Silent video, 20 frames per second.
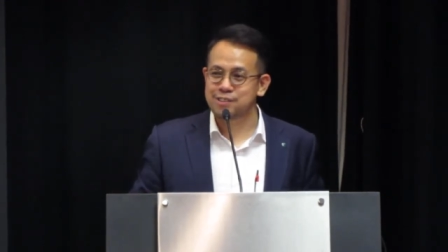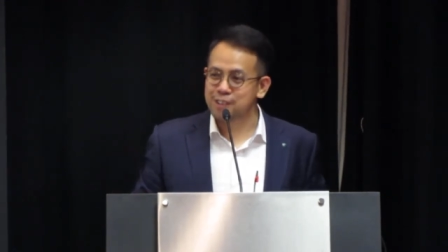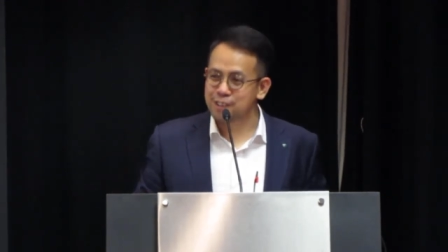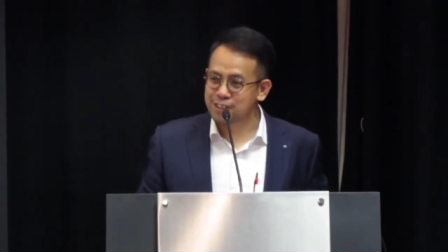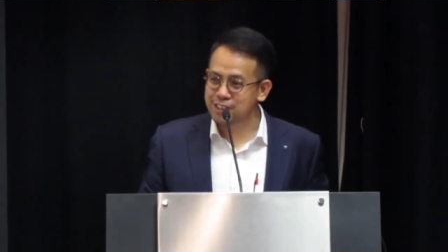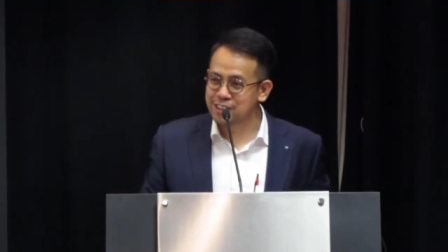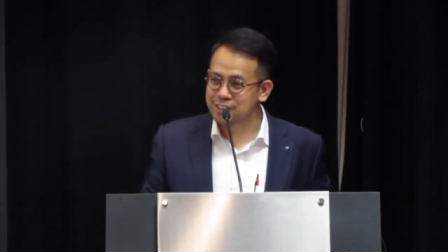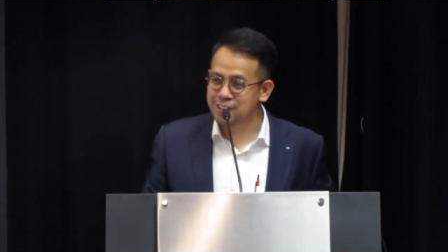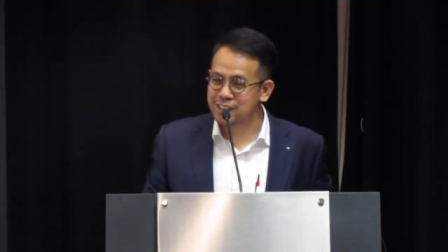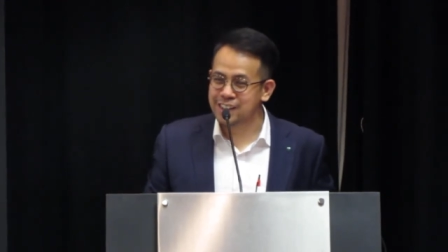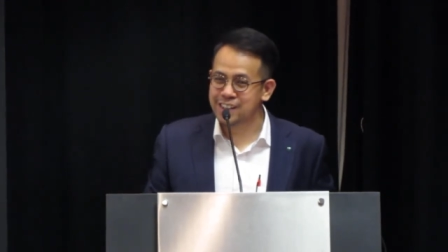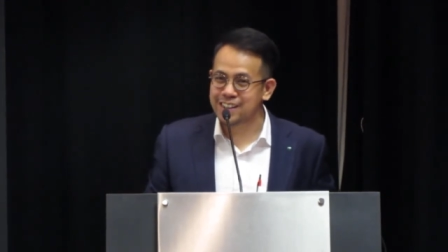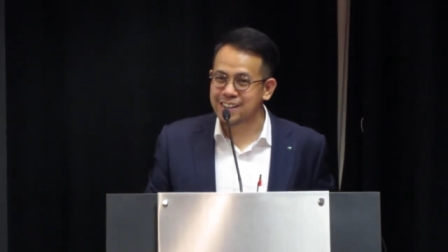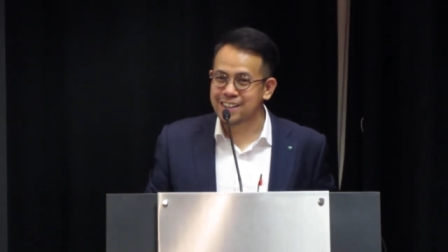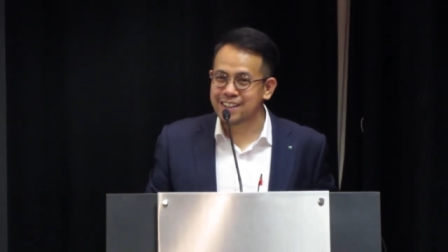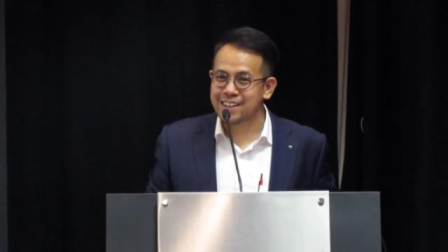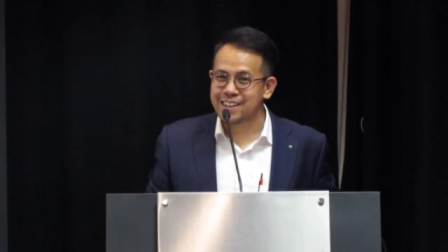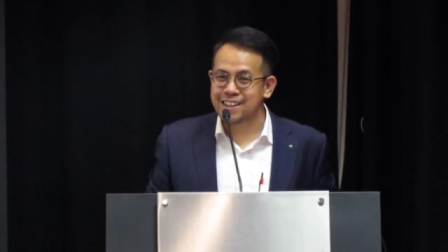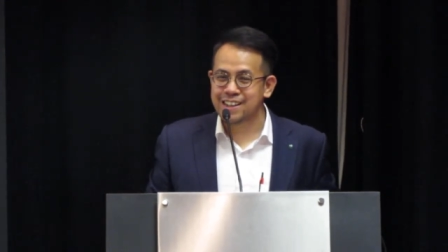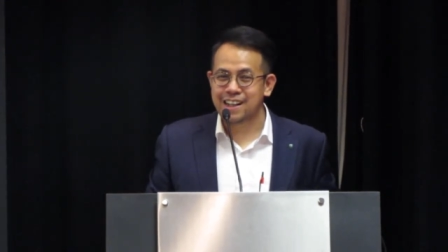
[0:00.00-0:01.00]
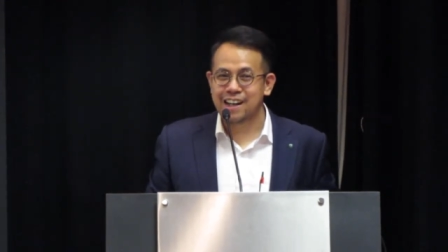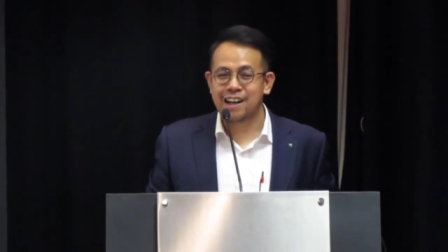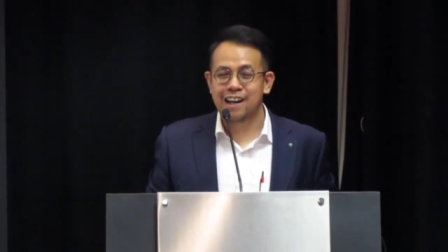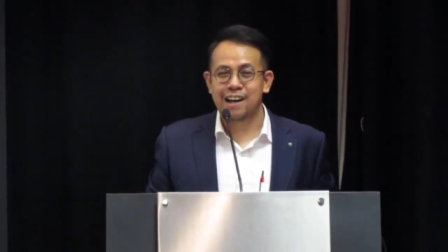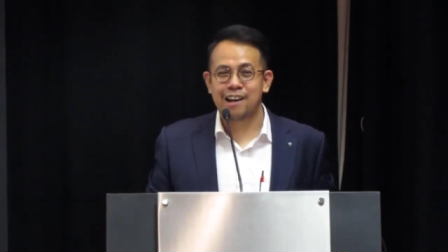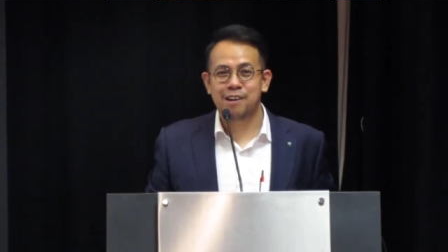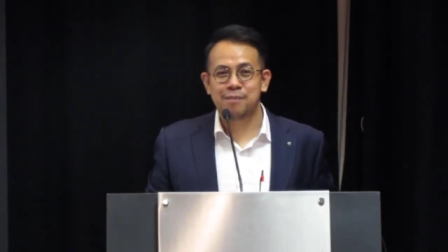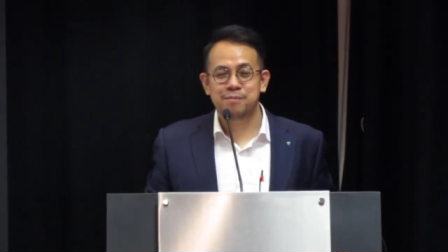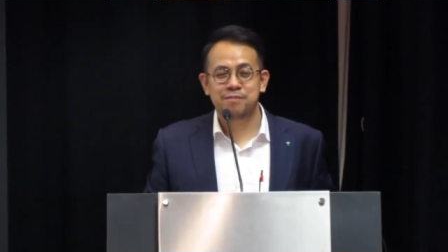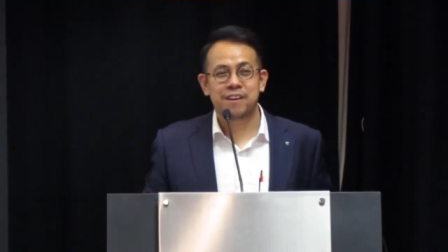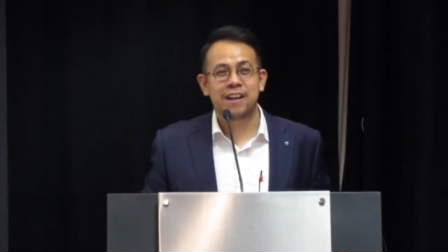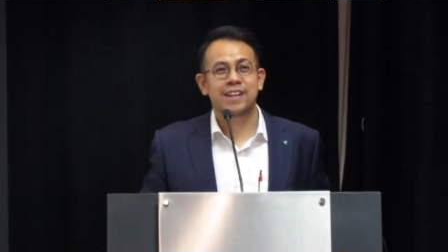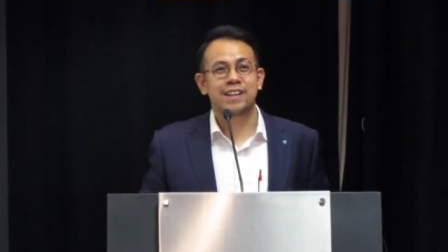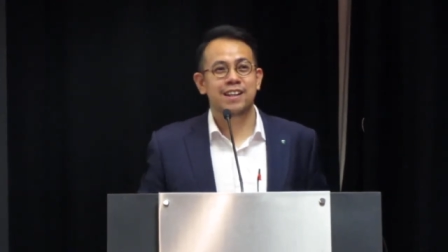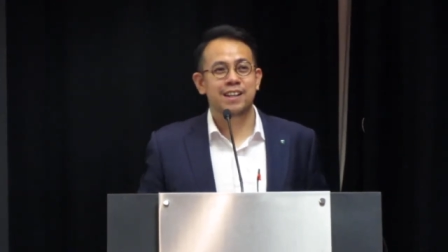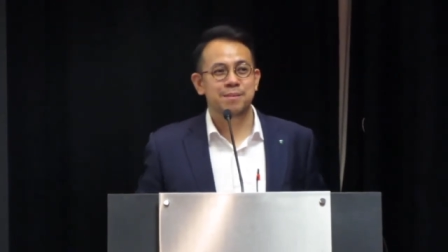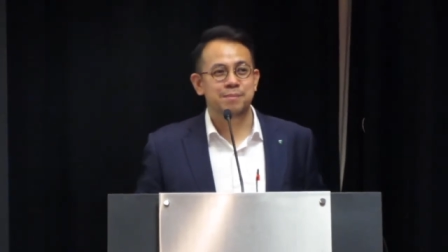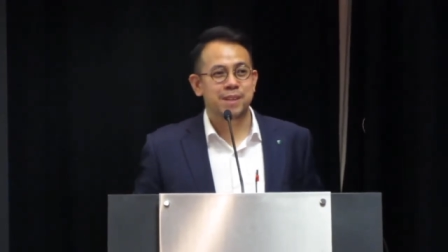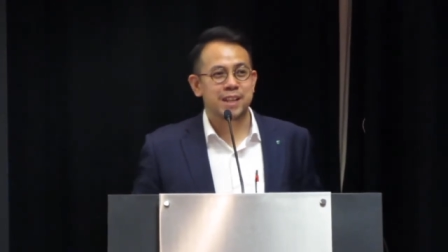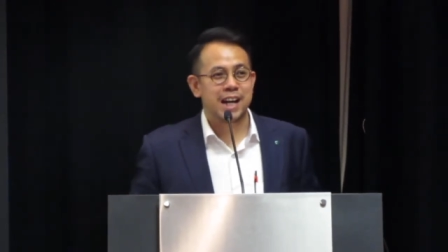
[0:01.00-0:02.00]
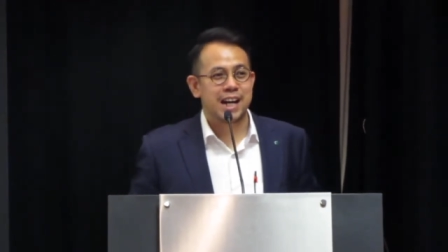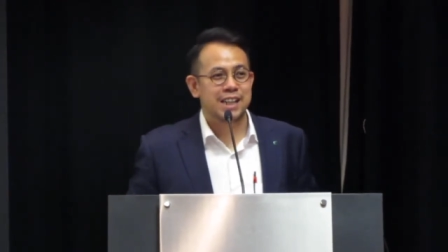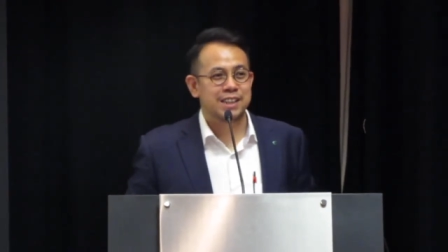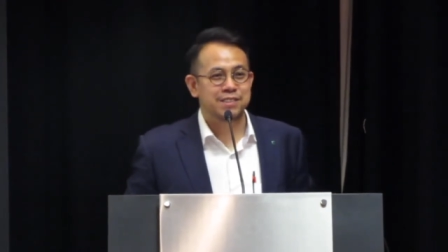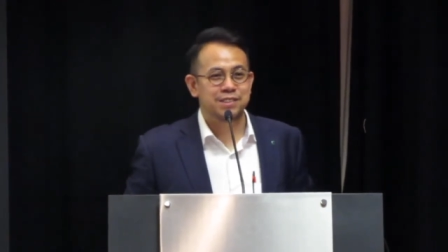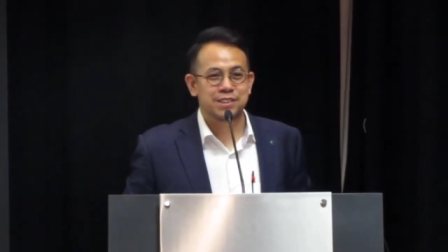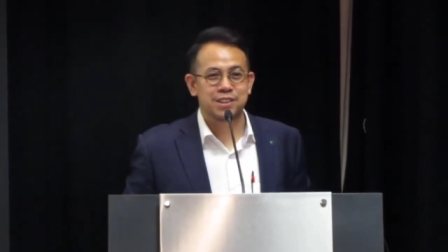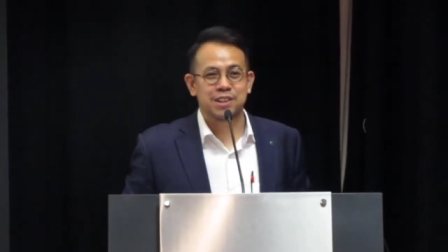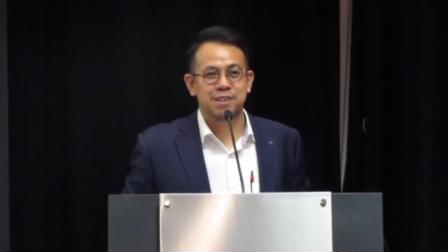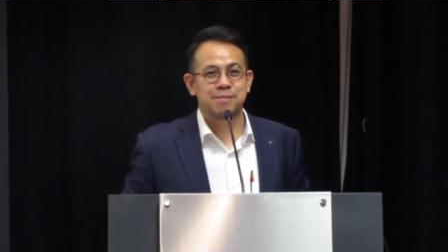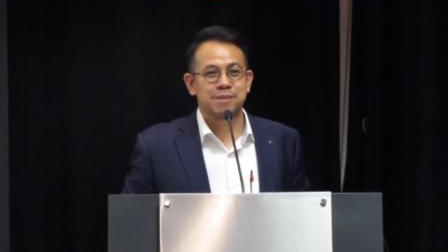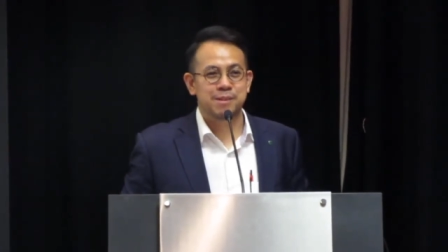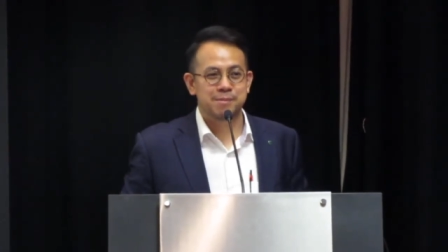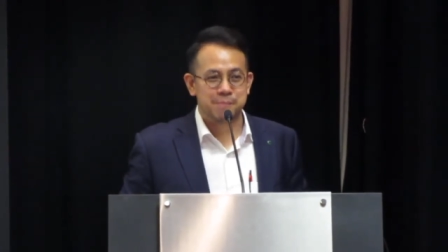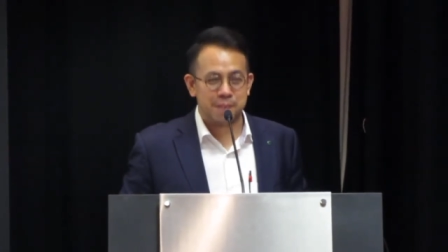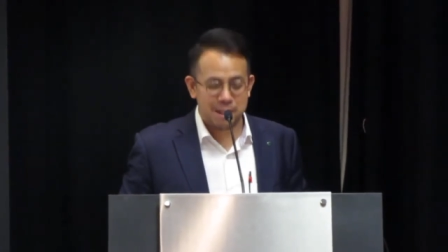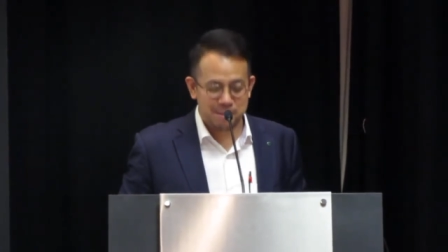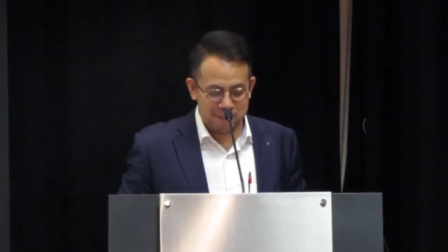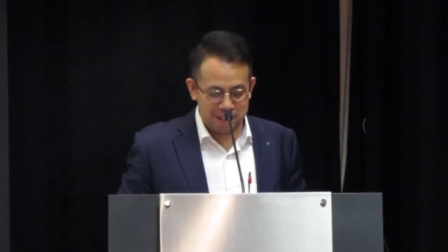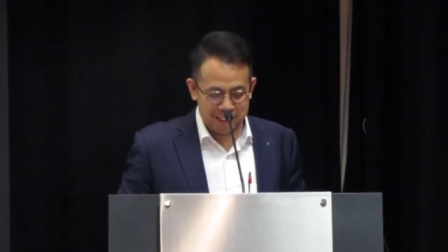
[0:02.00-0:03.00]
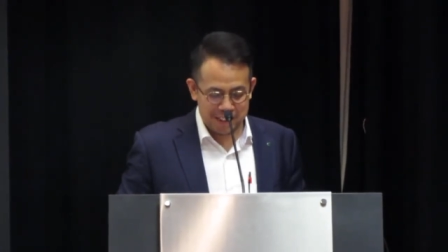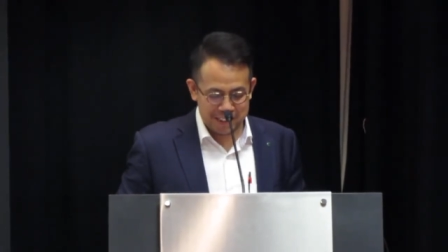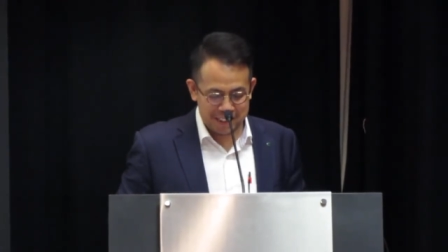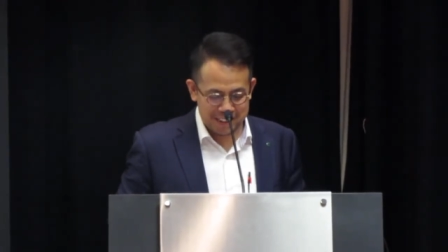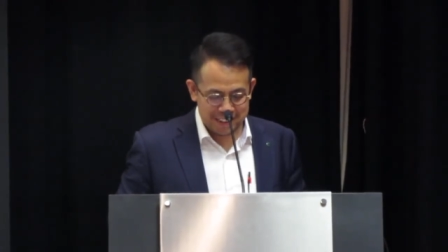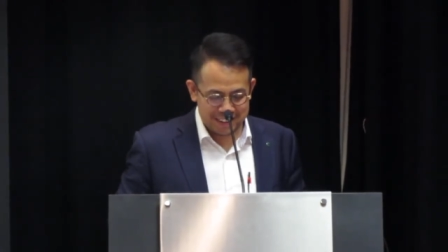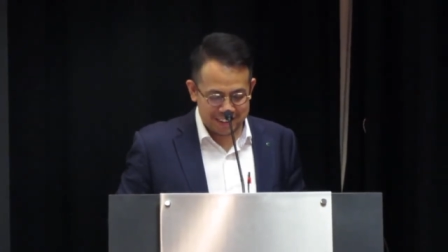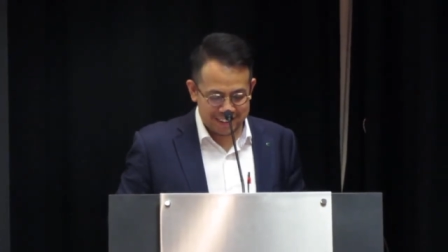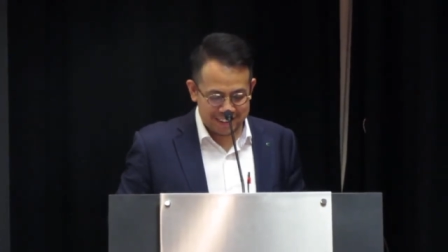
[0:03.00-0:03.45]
Wong Ching Huat, I'll finally be asked to talk about the Prime Minister.